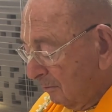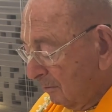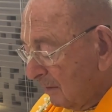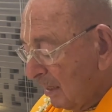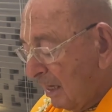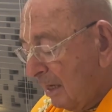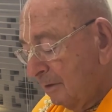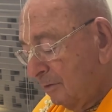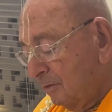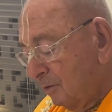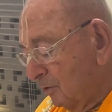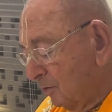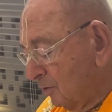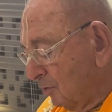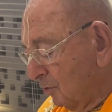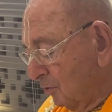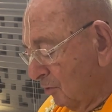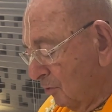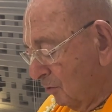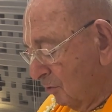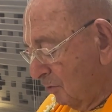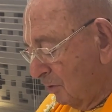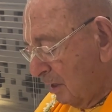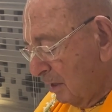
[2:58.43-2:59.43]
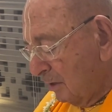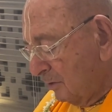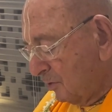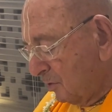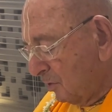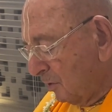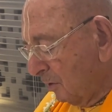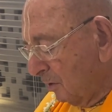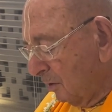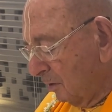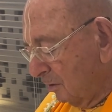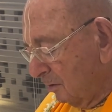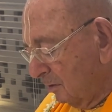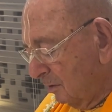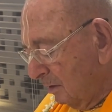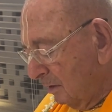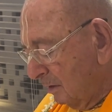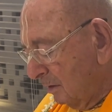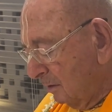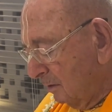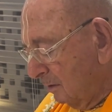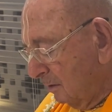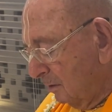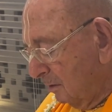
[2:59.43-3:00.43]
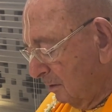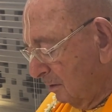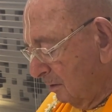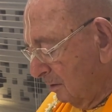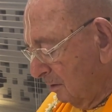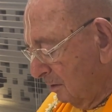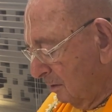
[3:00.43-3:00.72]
I don't know. It's all in the